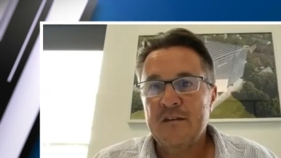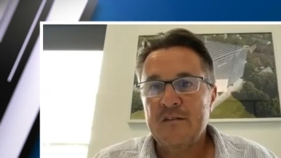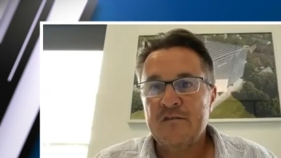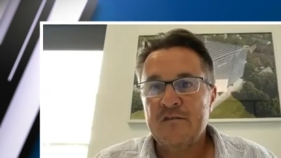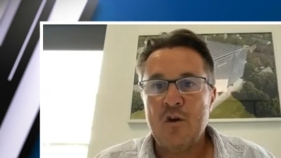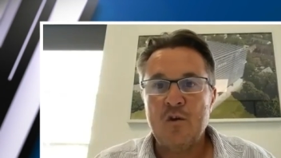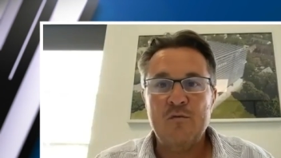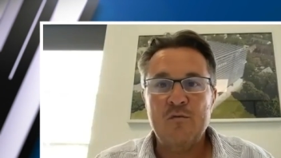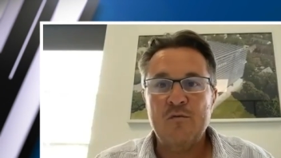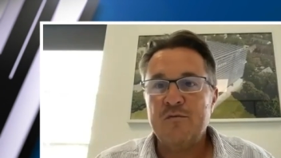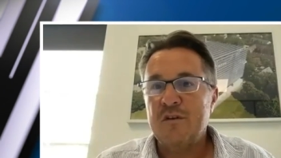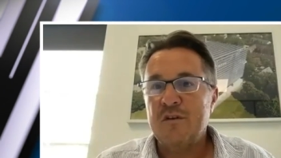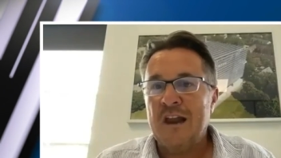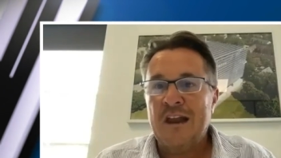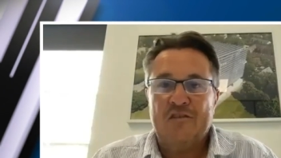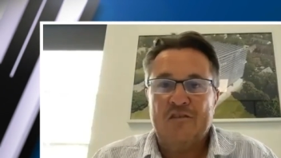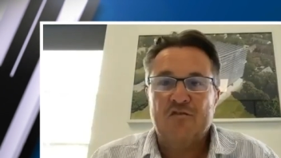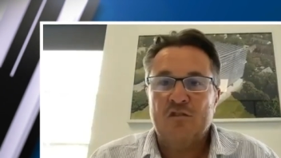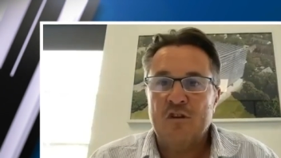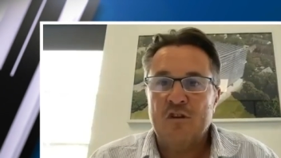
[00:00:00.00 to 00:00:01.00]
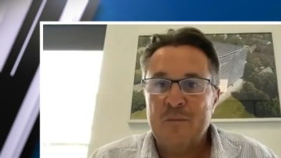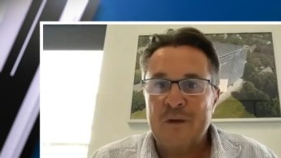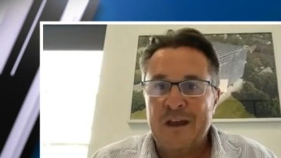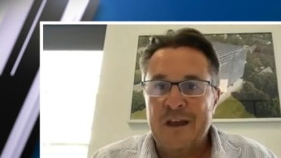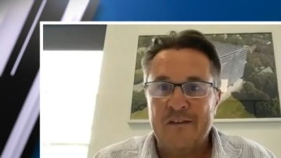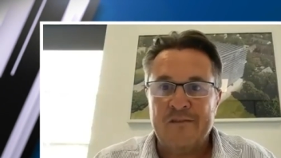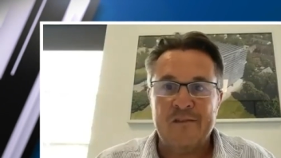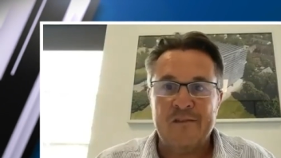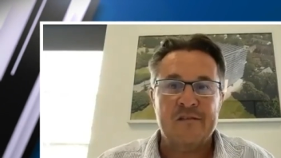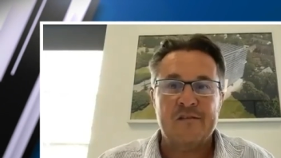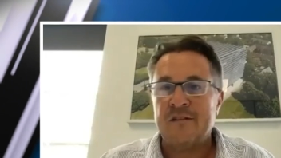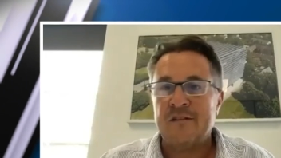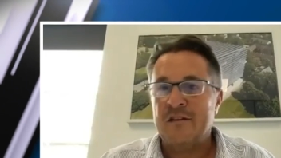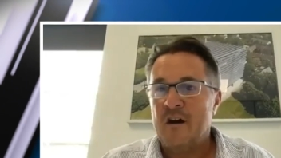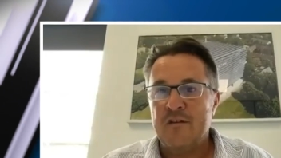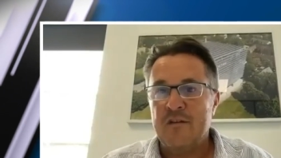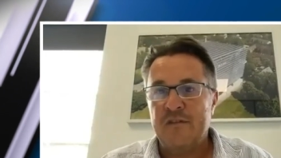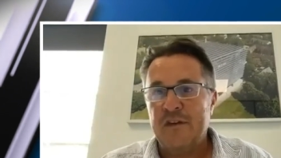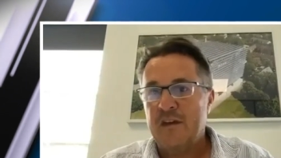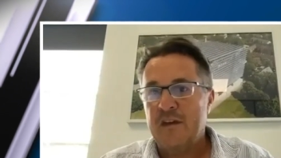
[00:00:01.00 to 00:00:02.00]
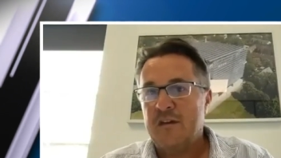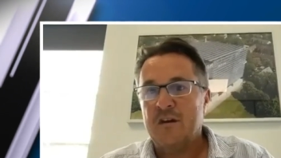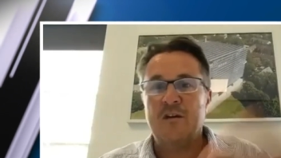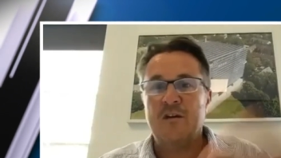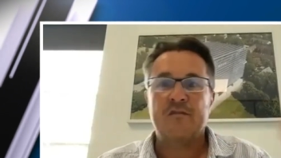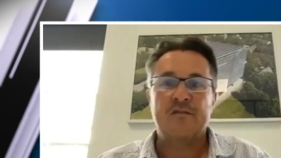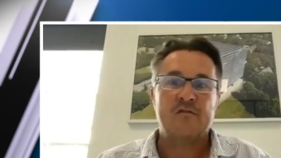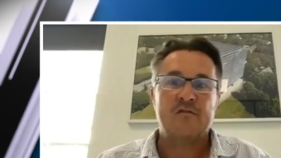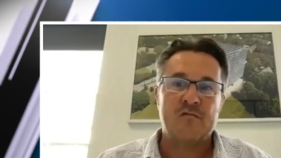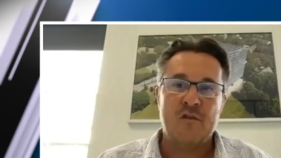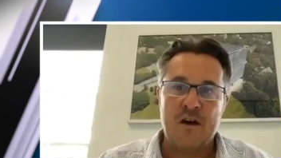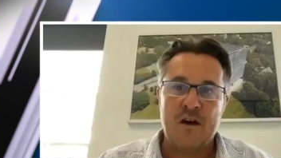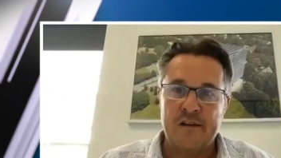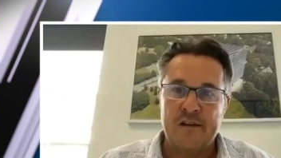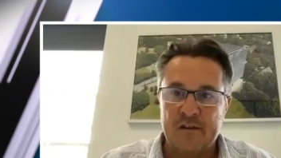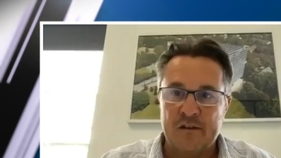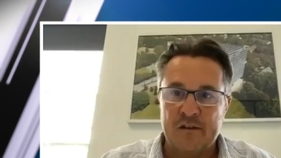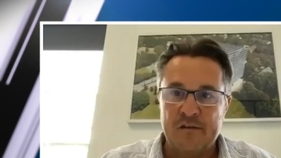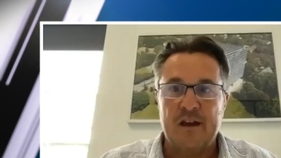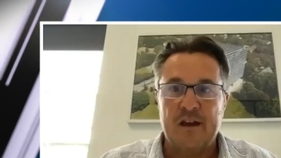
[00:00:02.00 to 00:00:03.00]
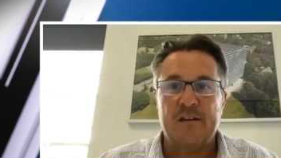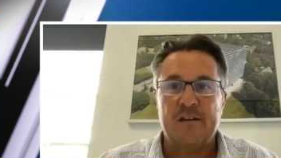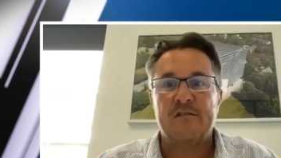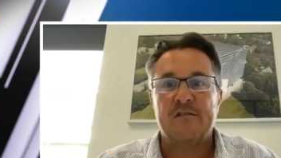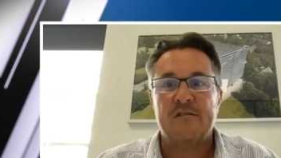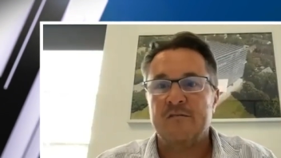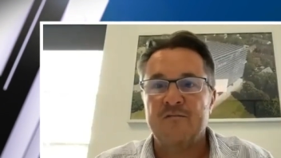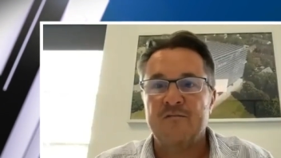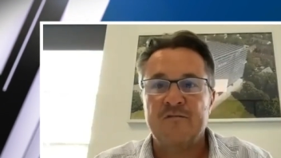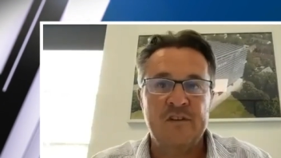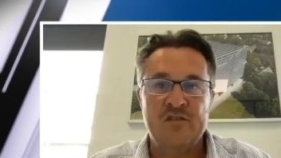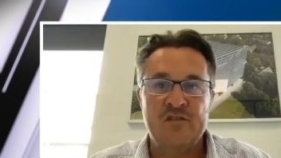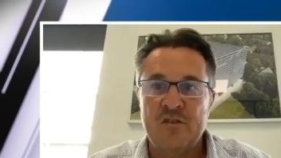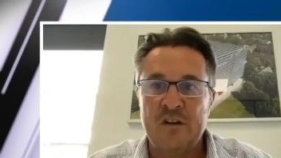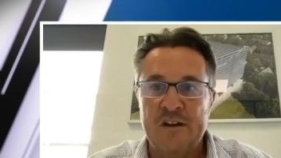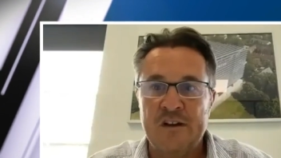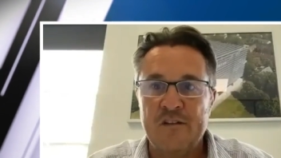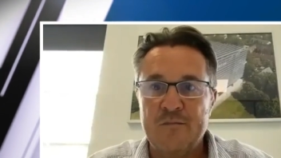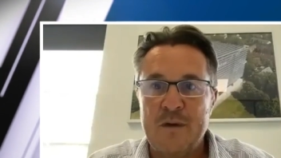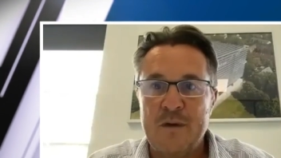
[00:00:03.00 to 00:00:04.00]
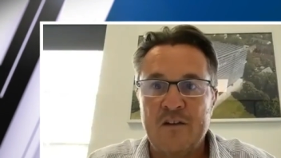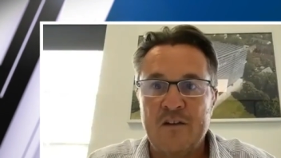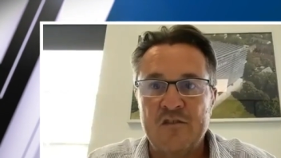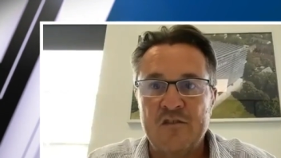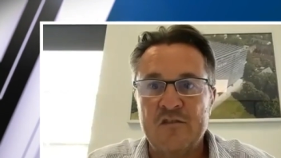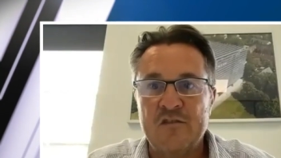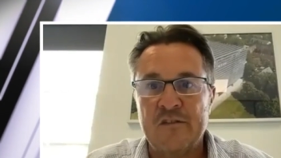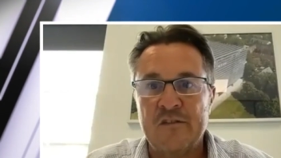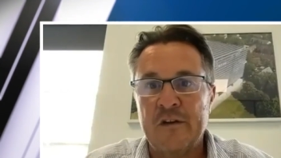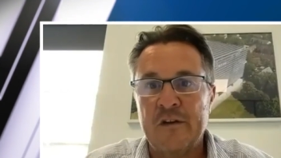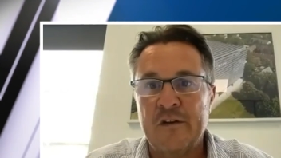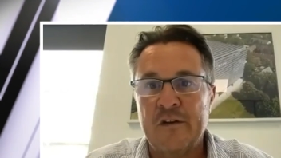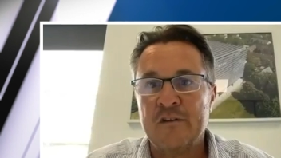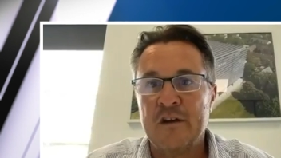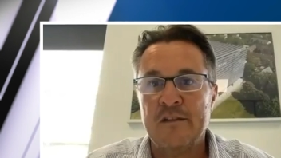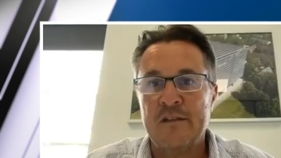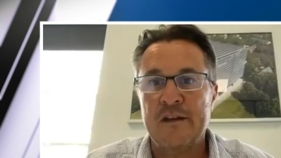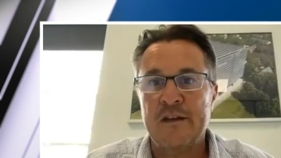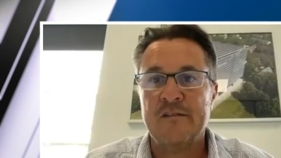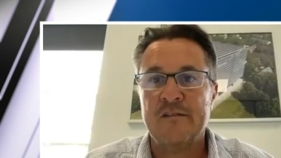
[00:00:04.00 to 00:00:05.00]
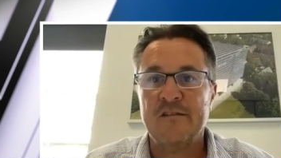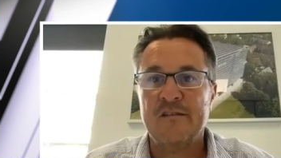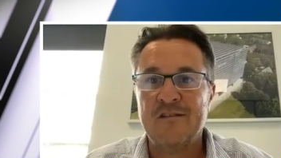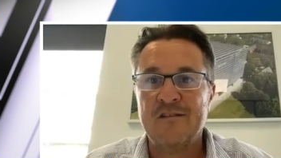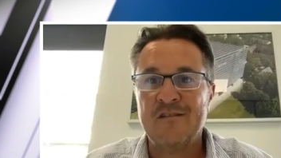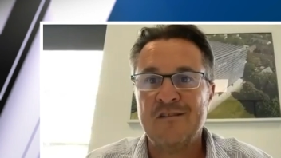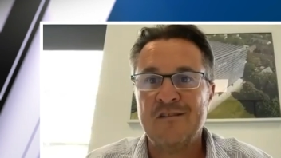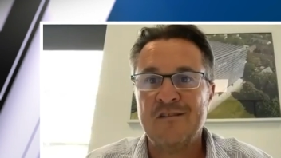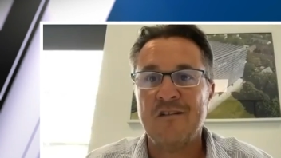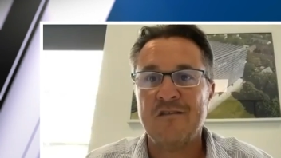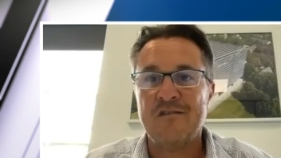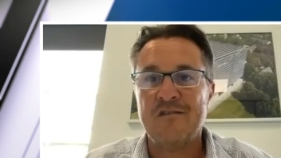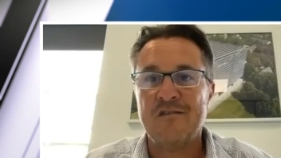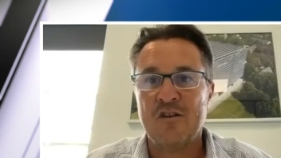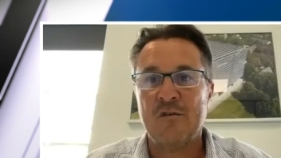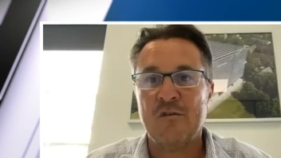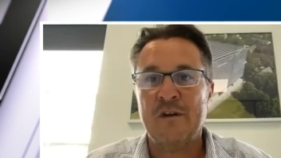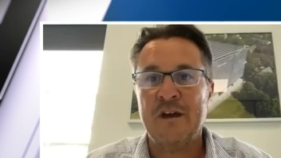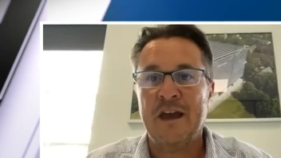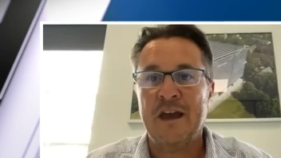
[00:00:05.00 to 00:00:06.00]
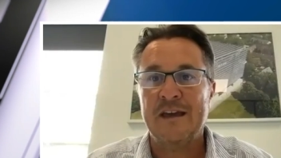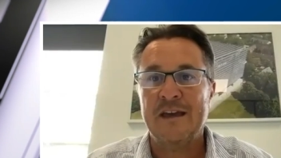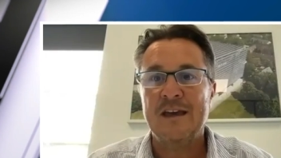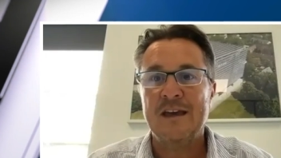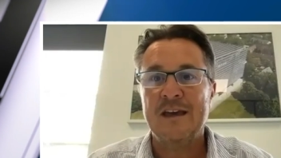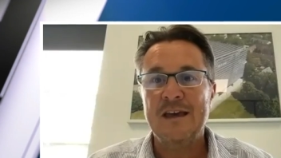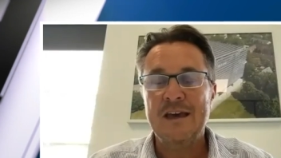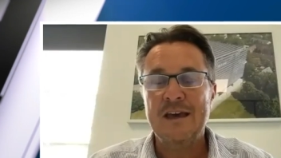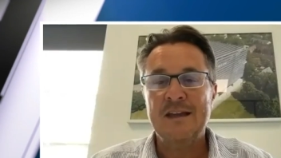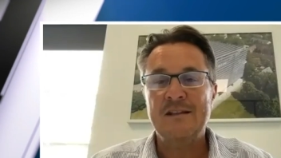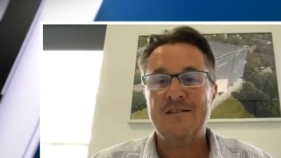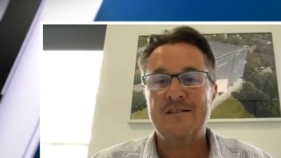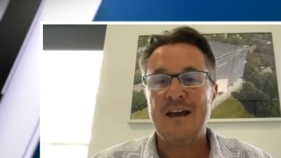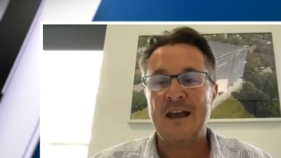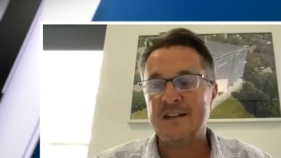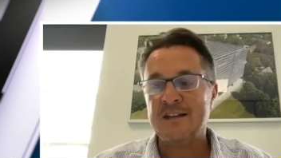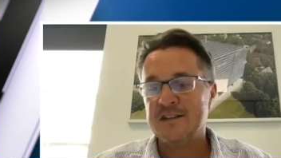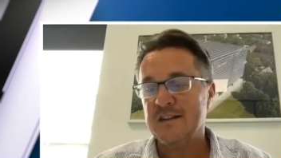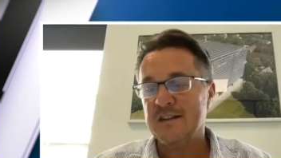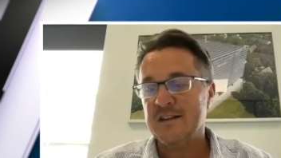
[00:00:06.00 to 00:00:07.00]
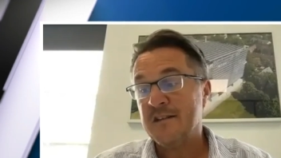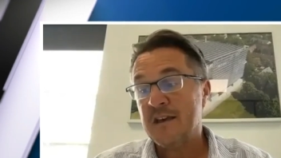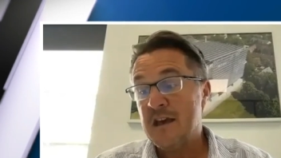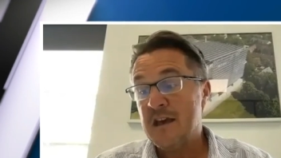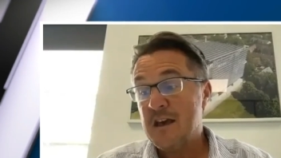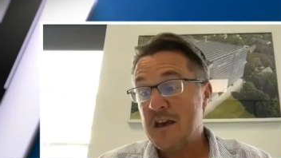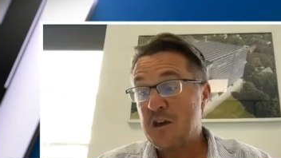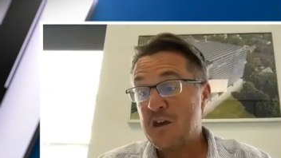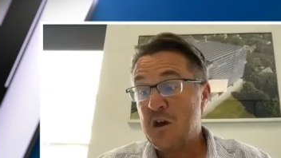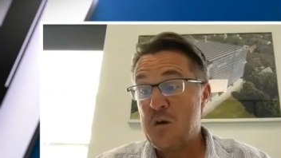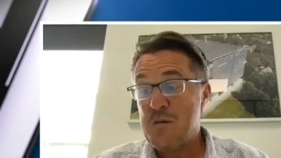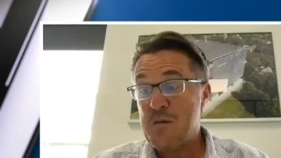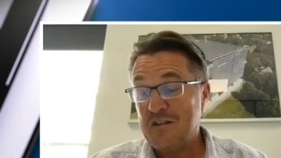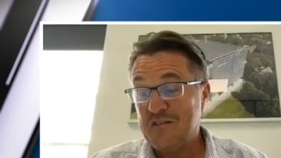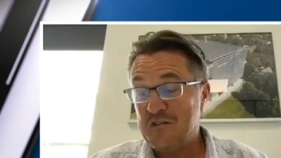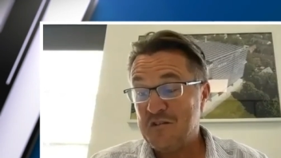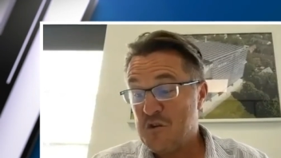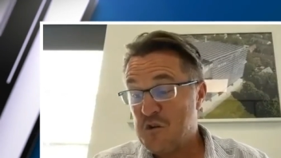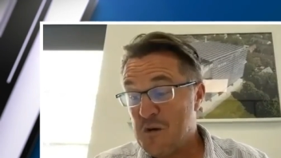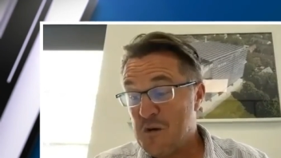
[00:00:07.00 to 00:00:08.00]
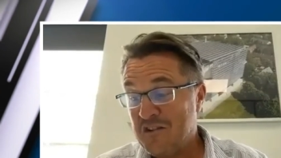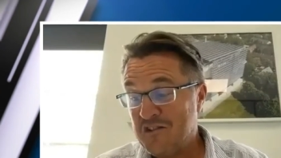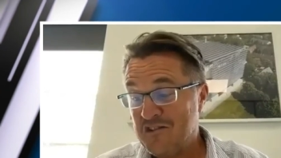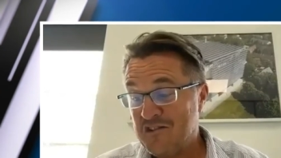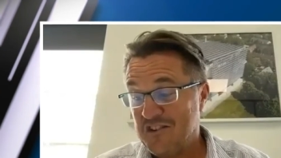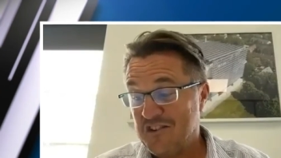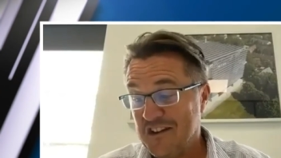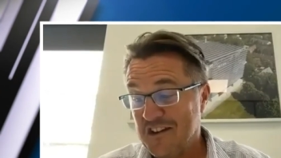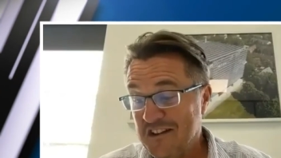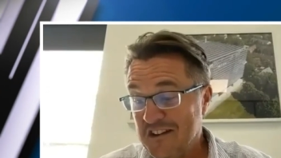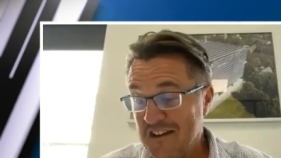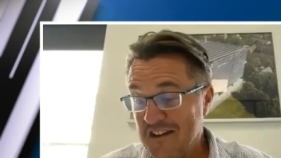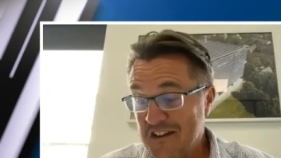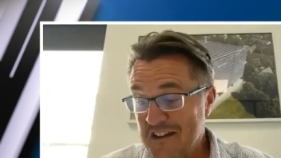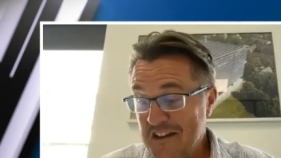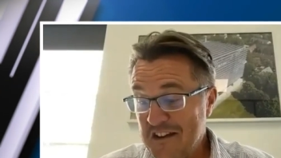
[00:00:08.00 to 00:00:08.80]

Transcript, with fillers: so electroluminescence and iv curves and Riso tests and visual inspections and those kind of things it starts to create intelligence and going back to your question